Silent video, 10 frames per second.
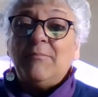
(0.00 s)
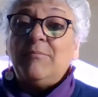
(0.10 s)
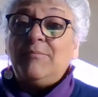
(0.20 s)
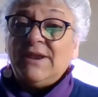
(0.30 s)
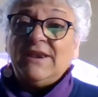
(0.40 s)

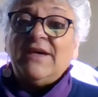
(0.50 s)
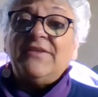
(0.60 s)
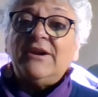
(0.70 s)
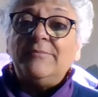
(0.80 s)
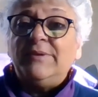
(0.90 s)
But
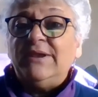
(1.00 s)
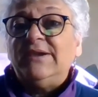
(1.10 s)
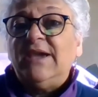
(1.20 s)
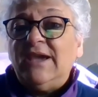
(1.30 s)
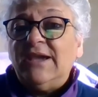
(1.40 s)
another company
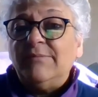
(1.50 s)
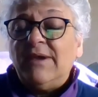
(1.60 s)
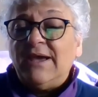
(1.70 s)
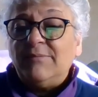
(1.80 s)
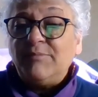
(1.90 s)
came
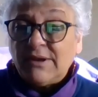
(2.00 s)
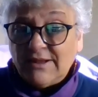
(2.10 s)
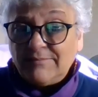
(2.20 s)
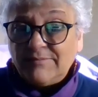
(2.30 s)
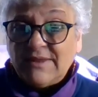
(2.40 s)
and picked
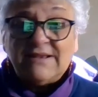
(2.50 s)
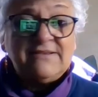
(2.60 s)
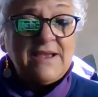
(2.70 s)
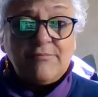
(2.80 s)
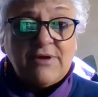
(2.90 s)
up that
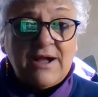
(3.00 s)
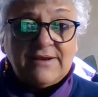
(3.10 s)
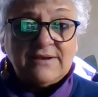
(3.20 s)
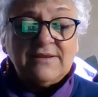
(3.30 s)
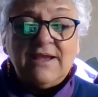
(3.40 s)
same
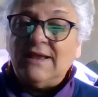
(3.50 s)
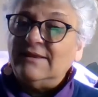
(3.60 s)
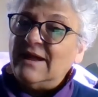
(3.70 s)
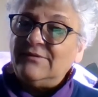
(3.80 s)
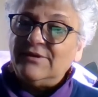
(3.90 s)
product and
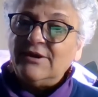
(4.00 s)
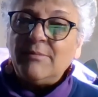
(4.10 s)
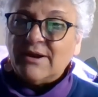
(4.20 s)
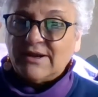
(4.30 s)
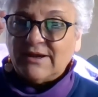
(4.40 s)
now they're
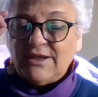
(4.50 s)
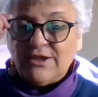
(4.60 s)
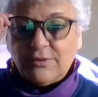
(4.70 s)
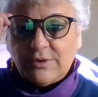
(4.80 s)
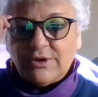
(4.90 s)
marketing it.
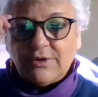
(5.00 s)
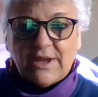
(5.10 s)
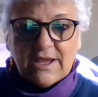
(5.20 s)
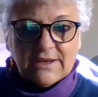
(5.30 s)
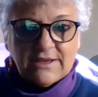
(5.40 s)
You could go
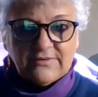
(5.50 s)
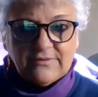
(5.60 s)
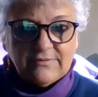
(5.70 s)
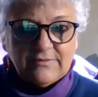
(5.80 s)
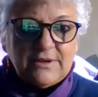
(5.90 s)
to any,
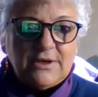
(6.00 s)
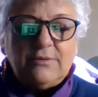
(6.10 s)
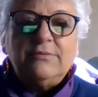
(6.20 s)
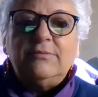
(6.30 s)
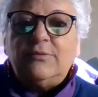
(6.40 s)

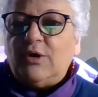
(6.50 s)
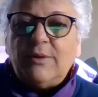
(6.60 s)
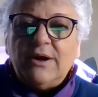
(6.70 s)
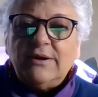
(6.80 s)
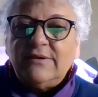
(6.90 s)

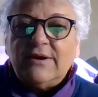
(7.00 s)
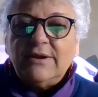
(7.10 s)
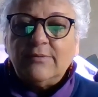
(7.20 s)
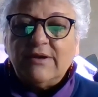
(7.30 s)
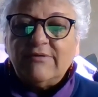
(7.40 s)
Walmart,
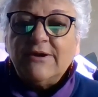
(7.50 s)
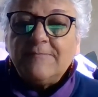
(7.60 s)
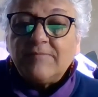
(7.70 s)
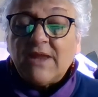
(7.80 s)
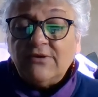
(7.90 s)
Target, whatever,
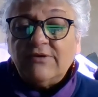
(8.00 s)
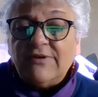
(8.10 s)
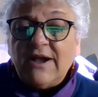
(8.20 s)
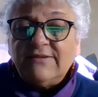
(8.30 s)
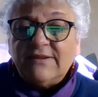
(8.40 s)
and you could
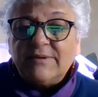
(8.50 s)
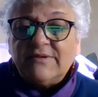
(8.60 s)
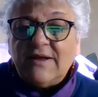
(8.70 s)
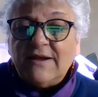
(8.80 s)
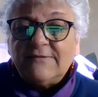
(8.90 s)
find Slip and
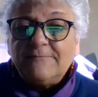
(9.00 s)
Slides.